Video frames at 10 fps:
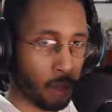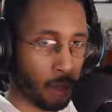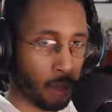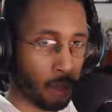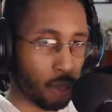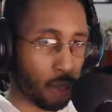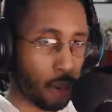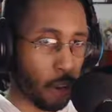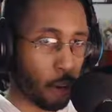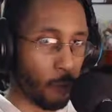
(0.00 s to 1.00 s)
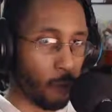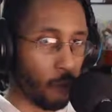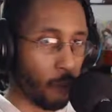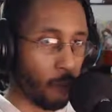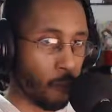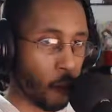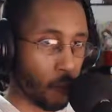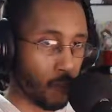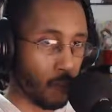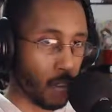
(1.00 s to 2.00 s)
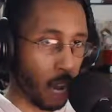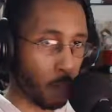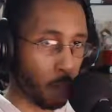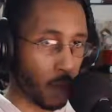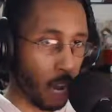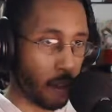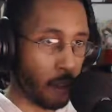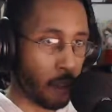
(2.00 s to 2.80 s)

I just don't know how far they've gotten with that.